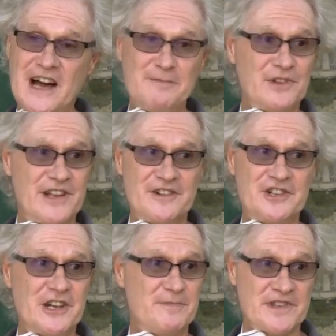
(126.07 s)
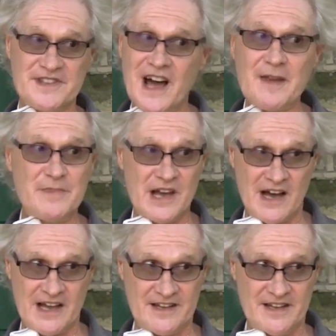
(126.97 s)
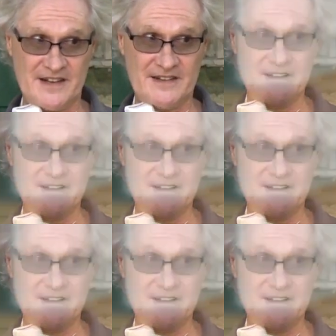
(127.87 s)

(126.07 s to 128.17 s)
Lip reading: top leadership is not behind it,